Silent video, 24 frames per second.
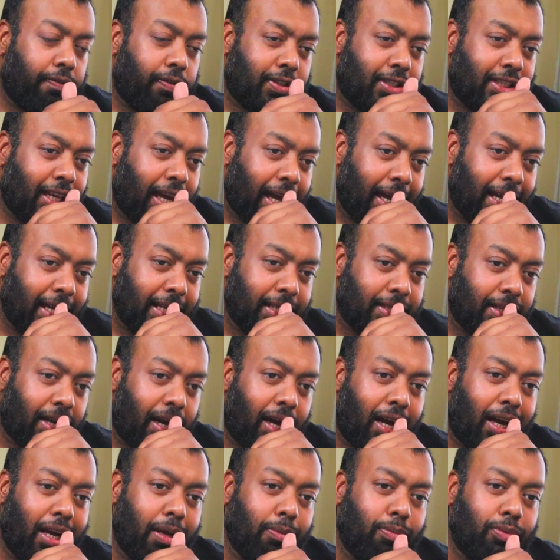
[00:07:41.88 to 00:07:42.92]
taste,
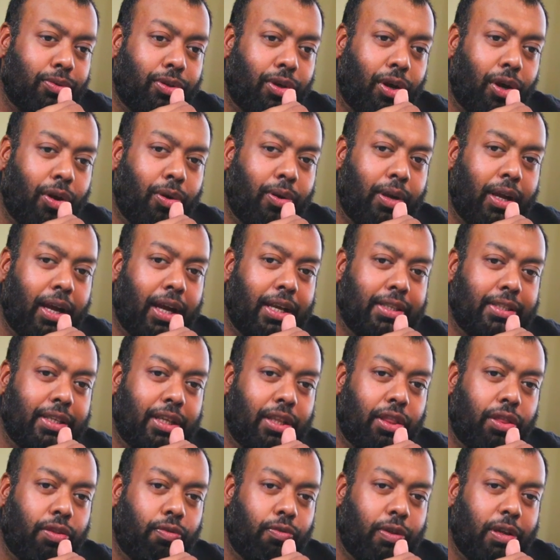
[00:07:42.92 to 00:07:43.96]
I will go as a
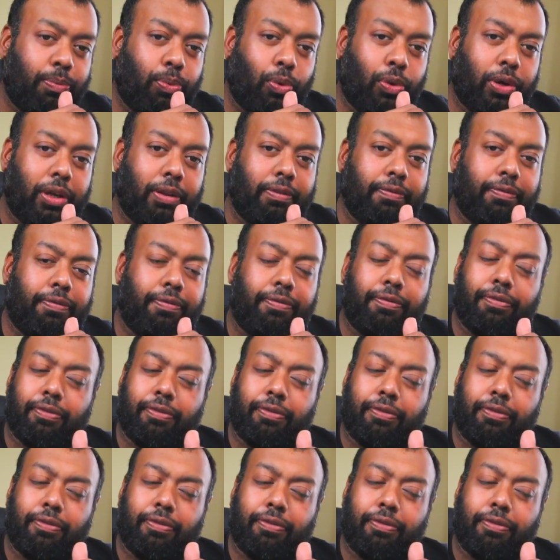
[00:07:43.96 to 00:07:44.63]
3.5,